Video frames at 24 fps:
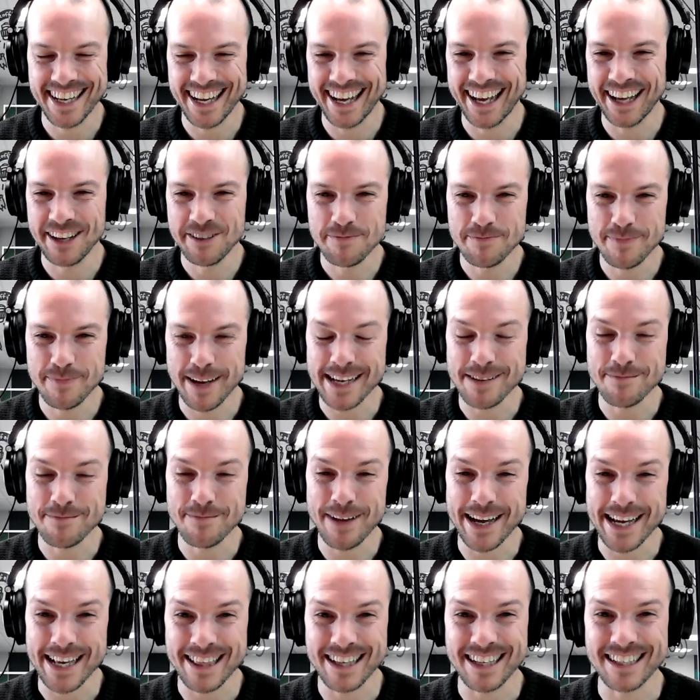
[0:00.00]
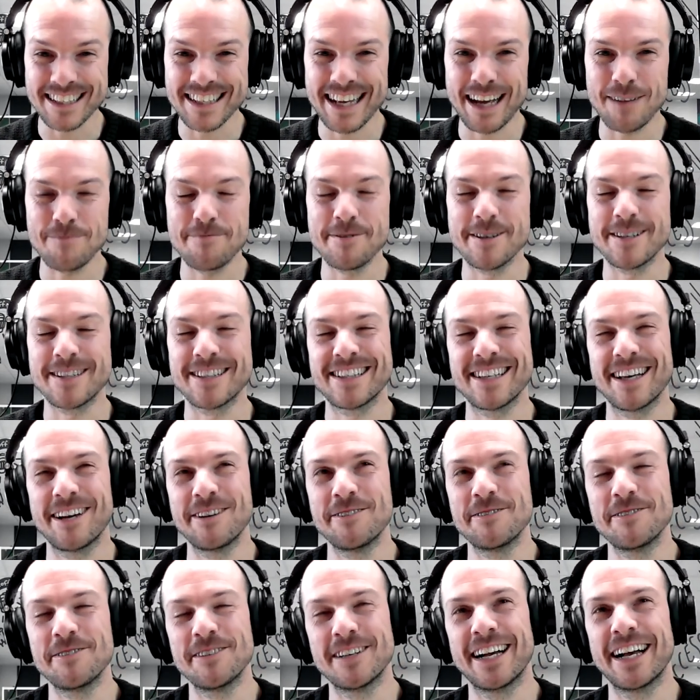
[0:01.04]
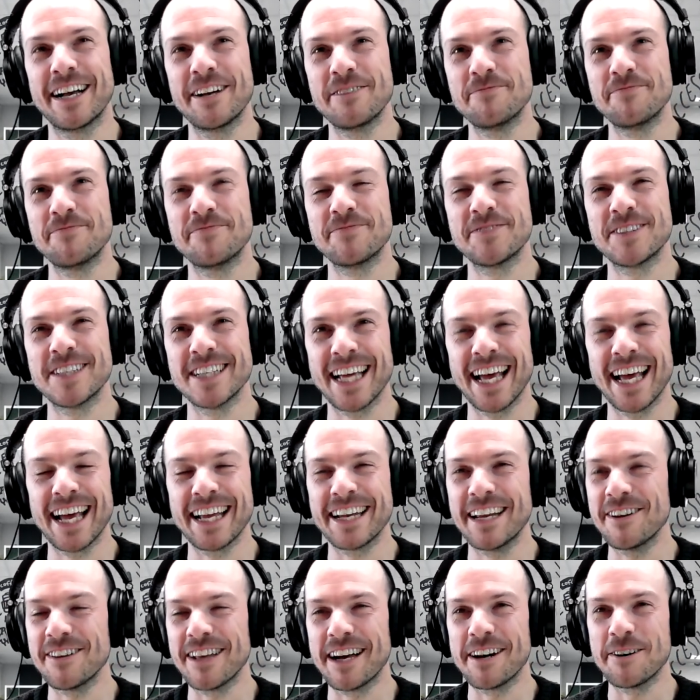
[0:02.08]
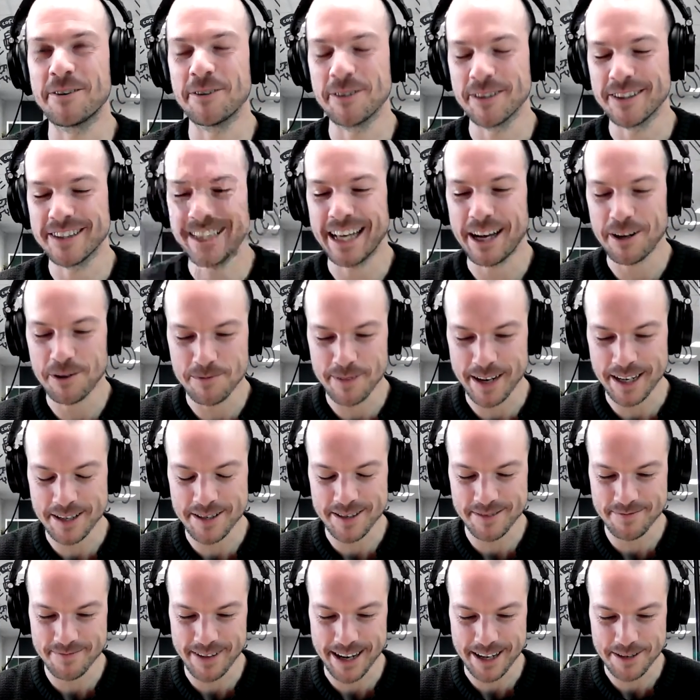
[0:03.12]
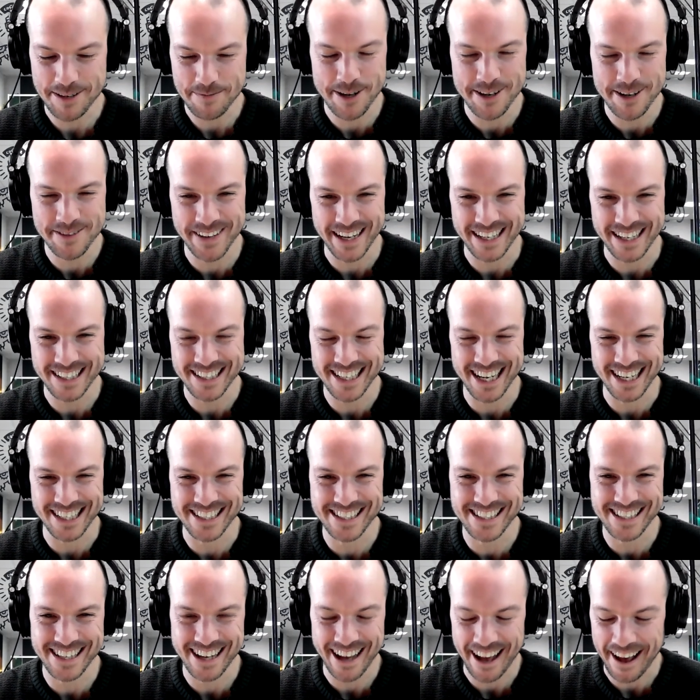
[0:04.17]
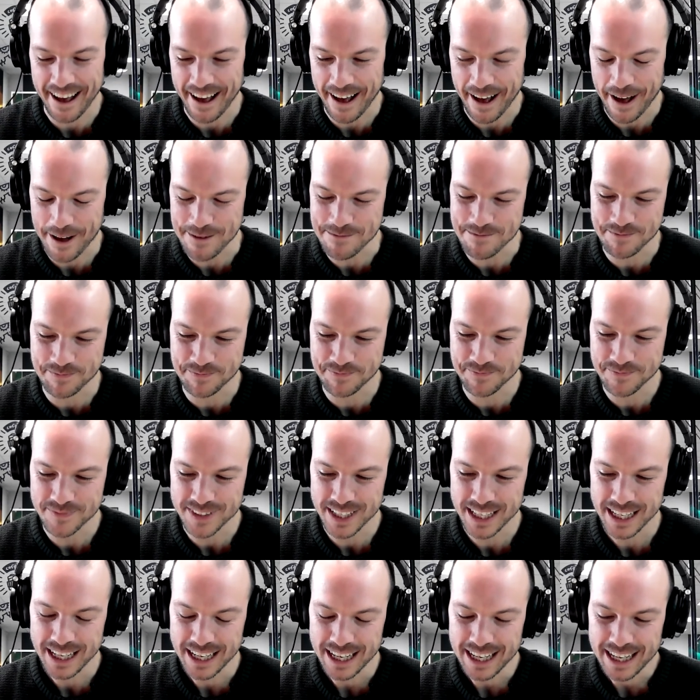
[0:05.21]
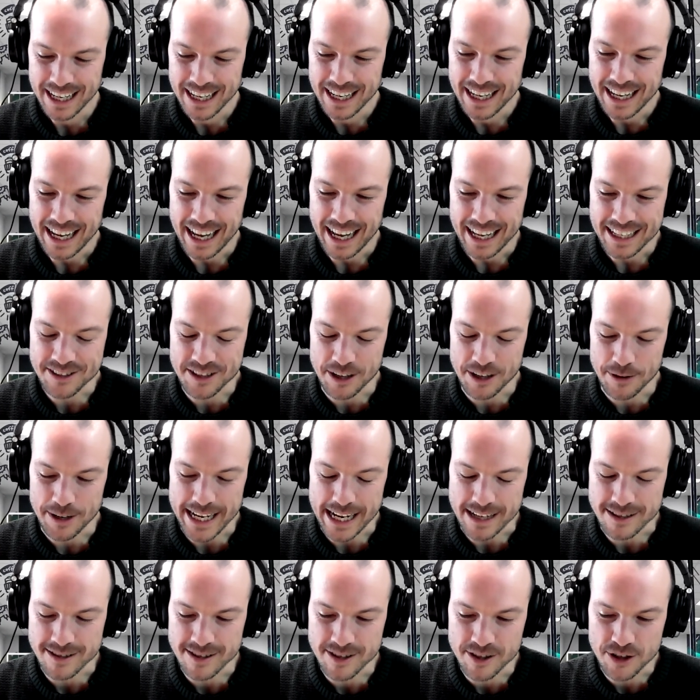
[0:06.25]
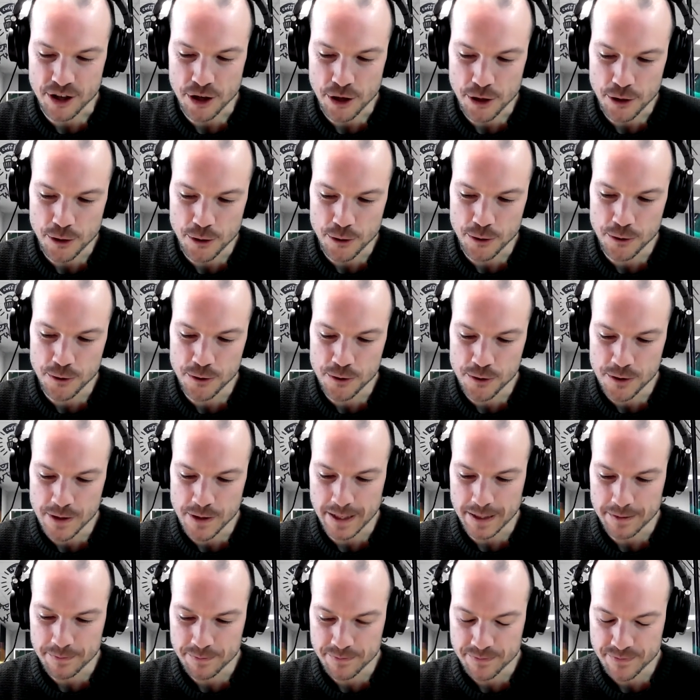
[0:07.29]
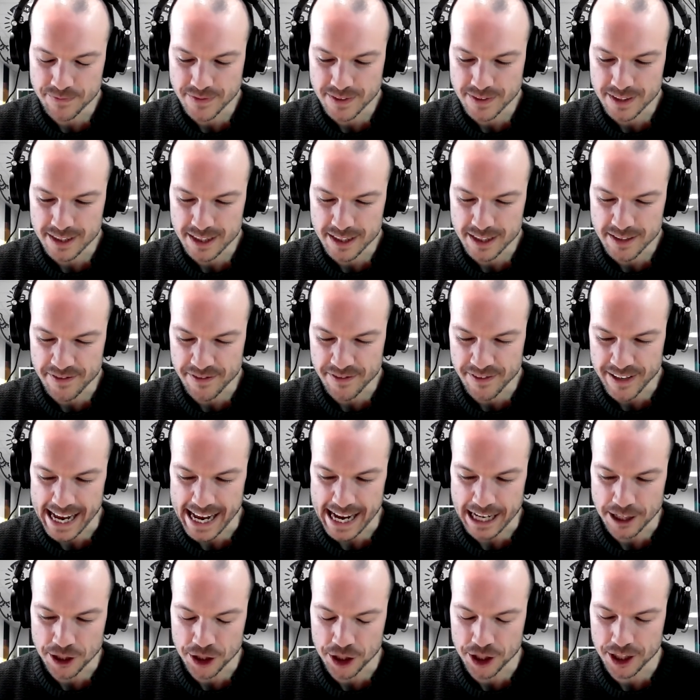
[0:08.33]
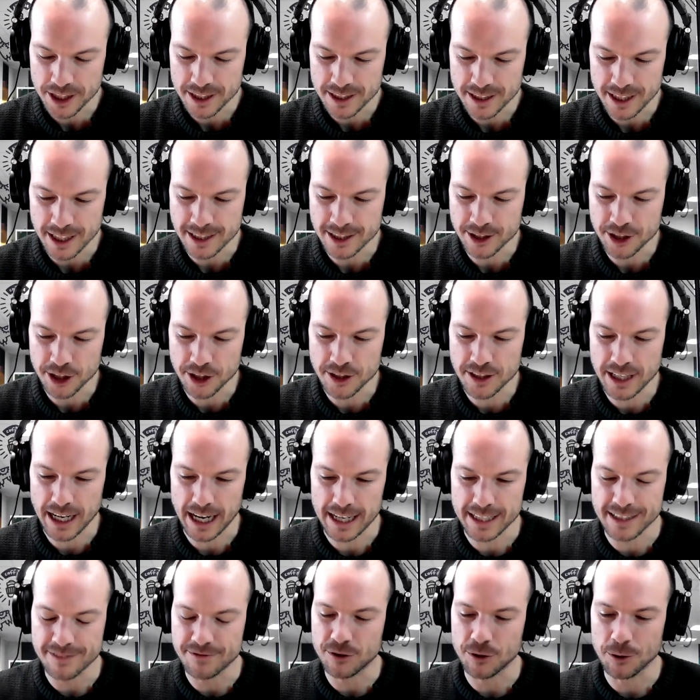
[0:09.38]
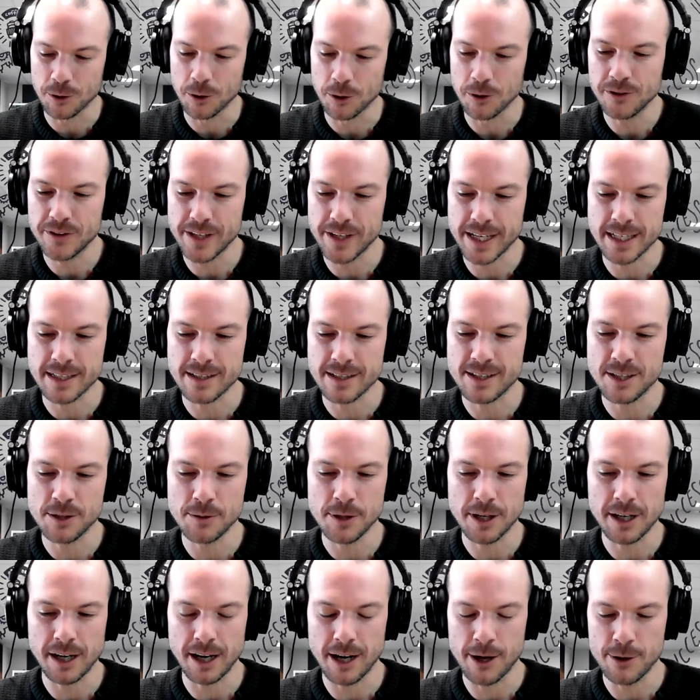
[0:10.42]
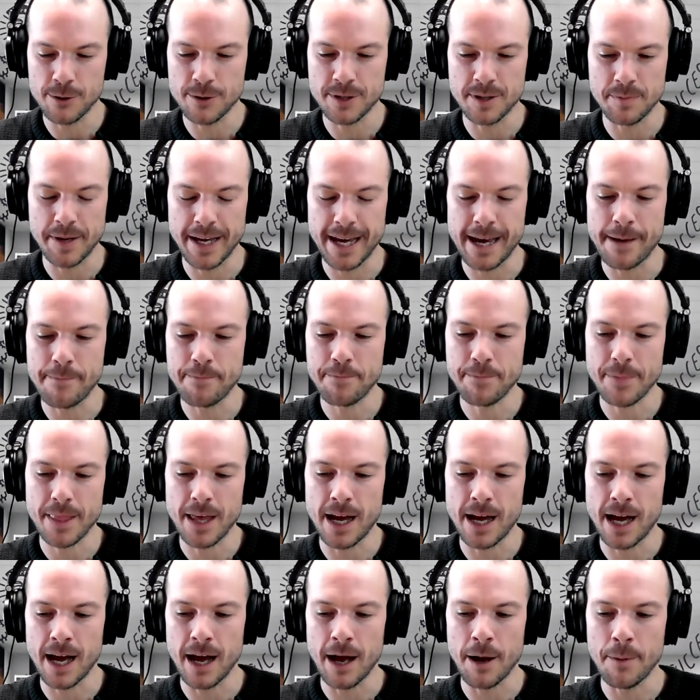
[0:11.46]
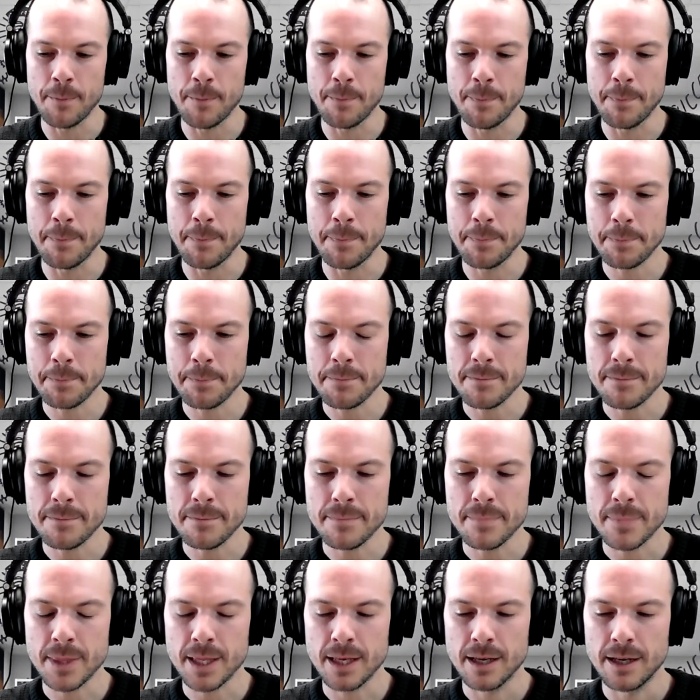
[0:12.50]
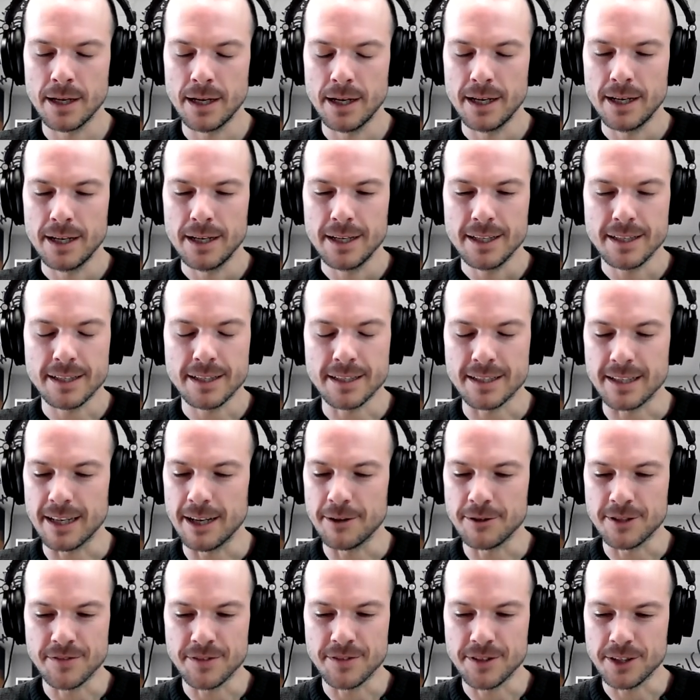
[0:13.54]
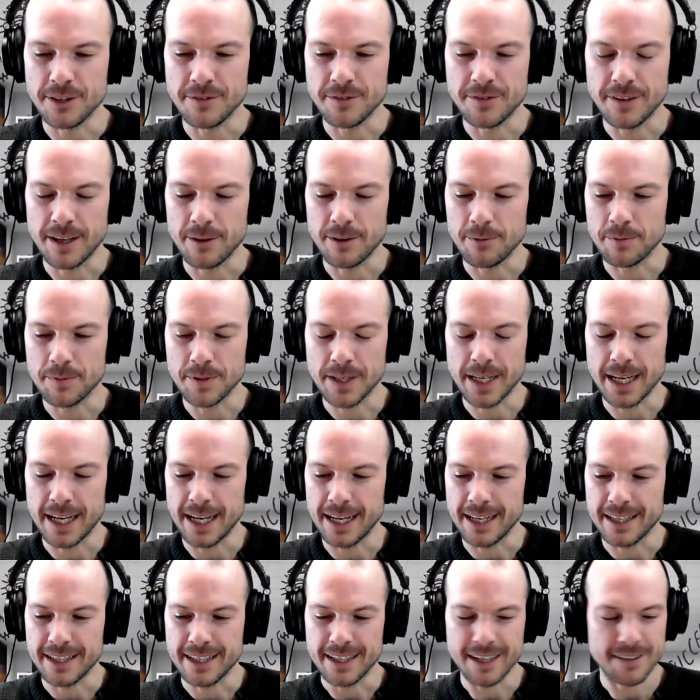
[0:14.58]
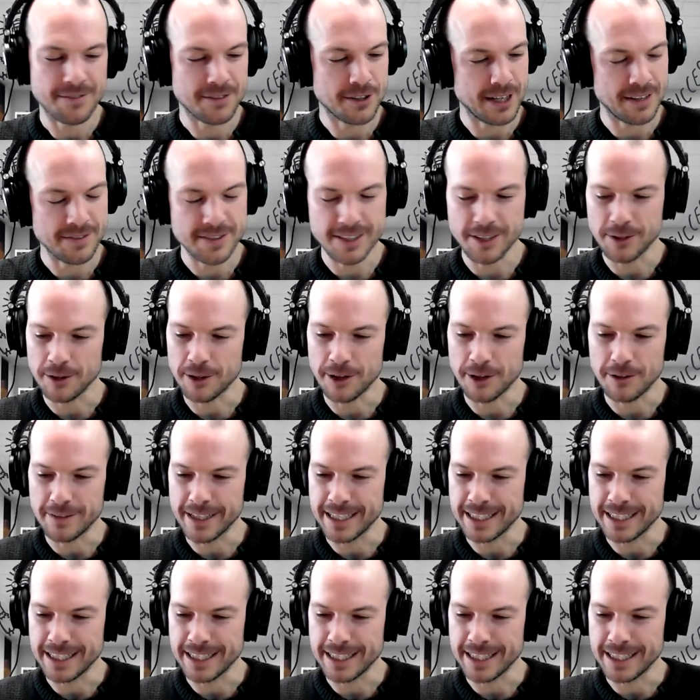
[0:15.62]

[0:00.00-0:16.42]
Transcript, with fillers: yeah make make things happen so um, so yeah no that all that all makes makes perfect sense um, so I guess to finish and just kind of draw things to a close a bit. Um, there's loads of stuff I've yeah I've, I've still got